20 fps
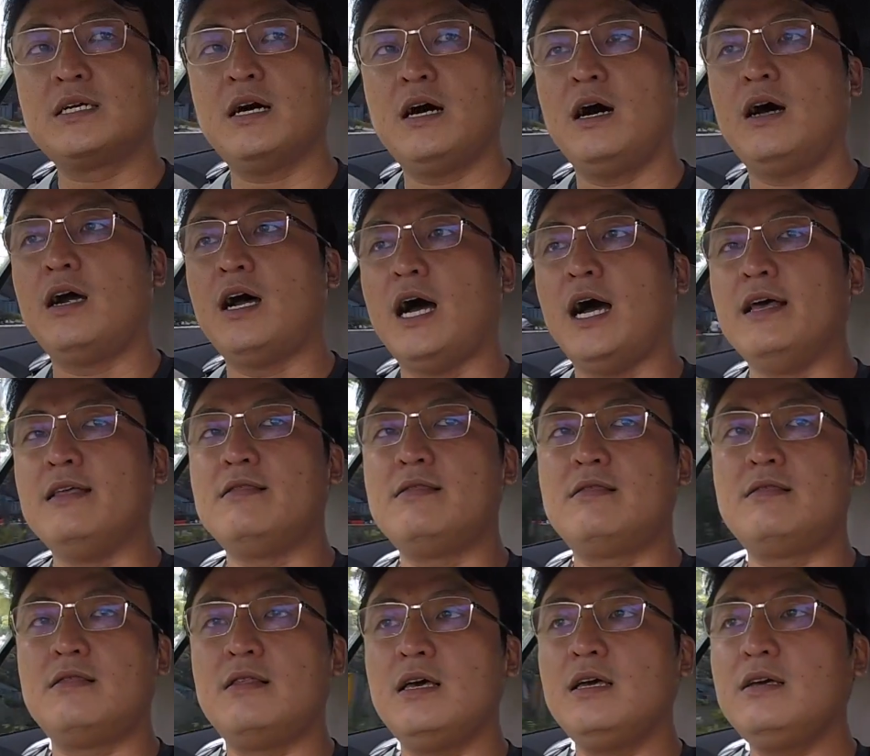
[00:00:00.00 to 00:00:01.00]
car, I
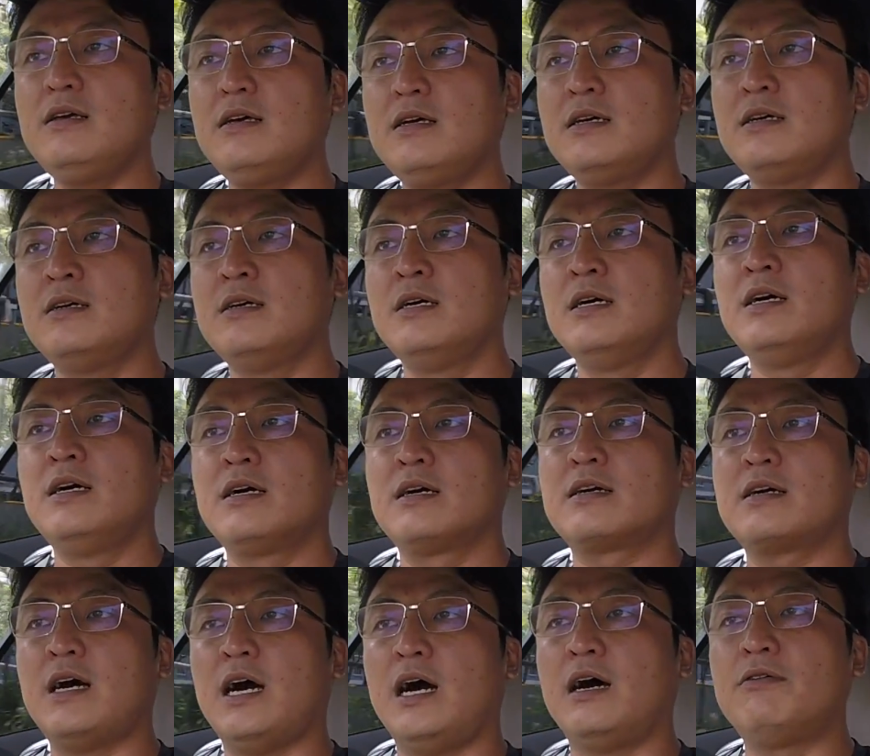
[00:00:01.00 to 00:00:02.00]
think
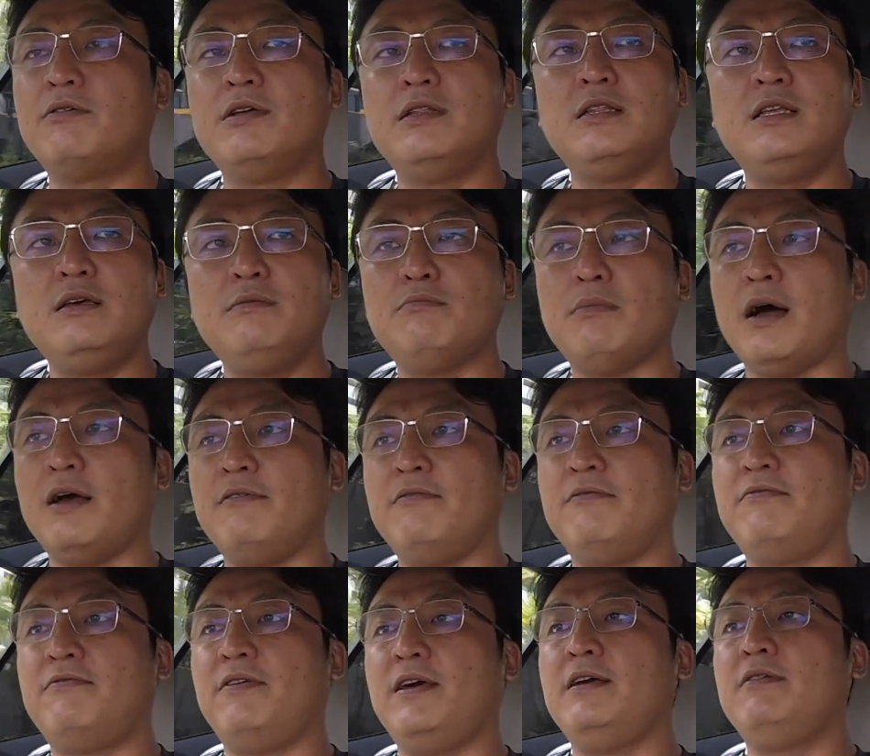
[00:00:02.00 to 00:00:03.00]
currently my
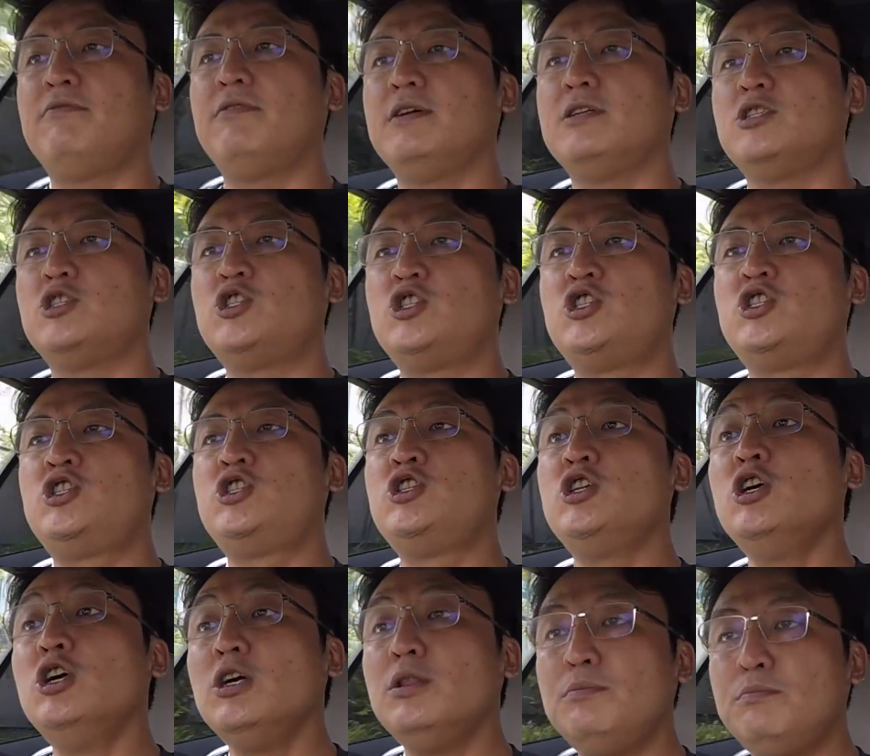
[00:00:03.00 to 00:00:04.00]
favorite
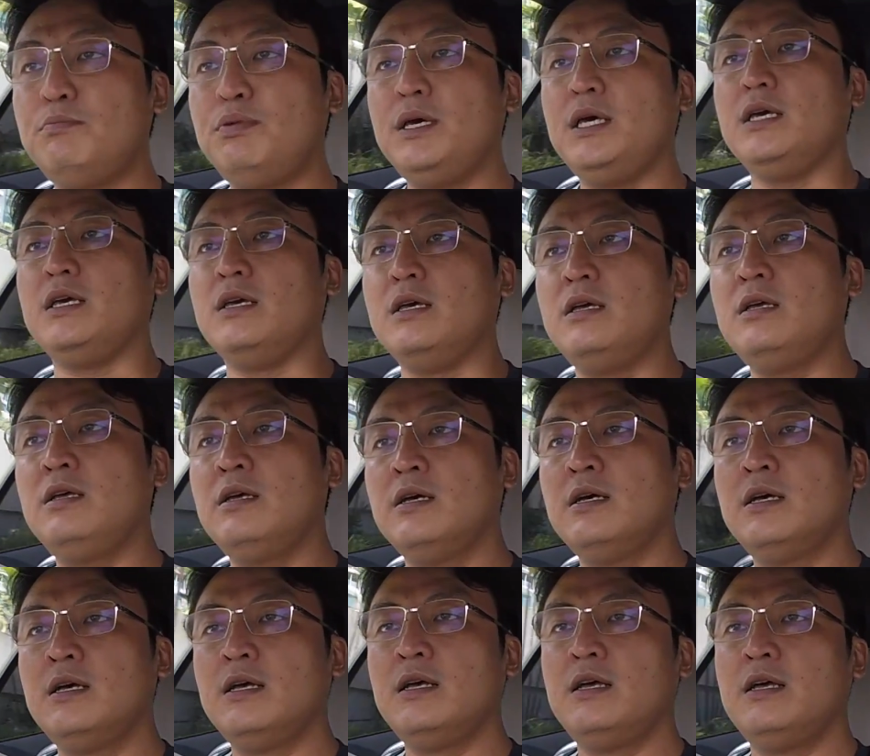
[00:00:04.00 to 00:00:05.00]
should be
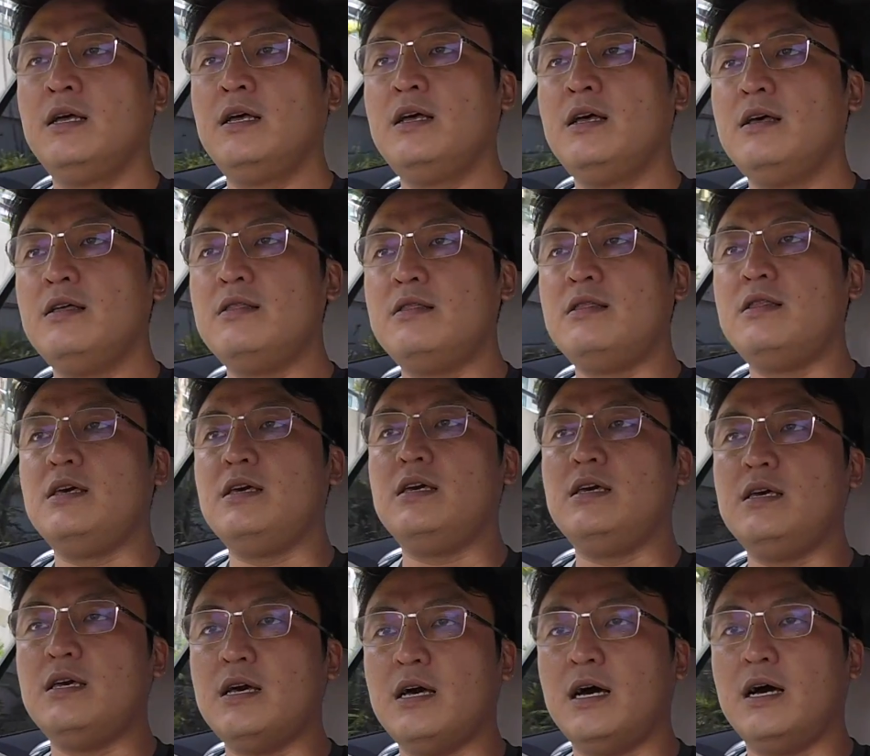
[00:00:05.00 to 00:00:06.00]

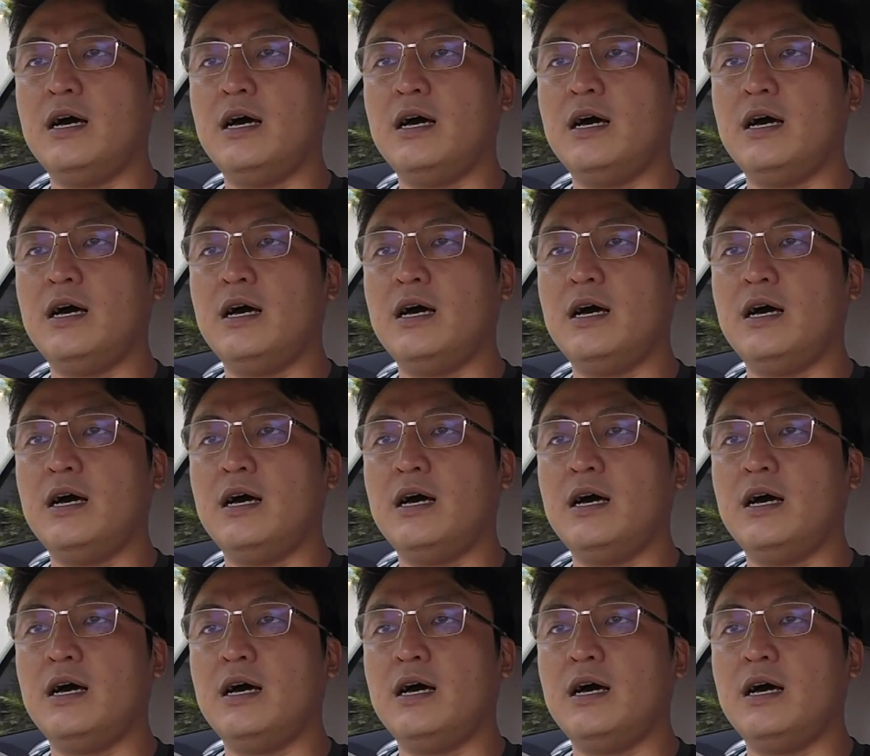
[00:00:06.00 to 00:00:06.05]
the